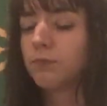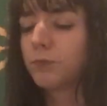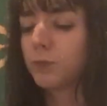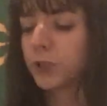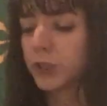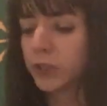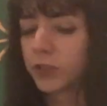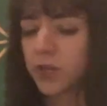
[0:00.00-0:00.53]

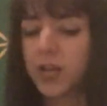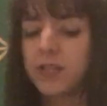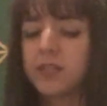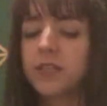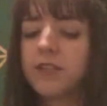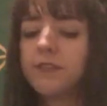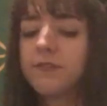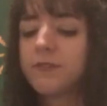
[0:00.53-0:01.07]

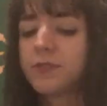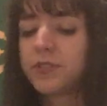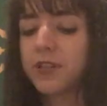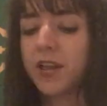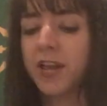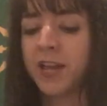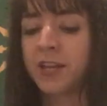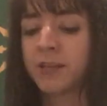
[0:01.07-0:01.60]
progressives
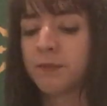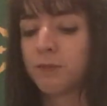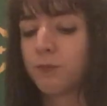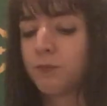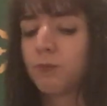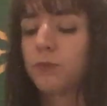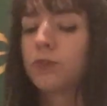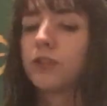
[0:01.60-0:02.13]
and
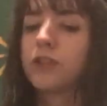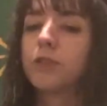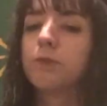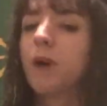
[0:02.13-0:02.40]
more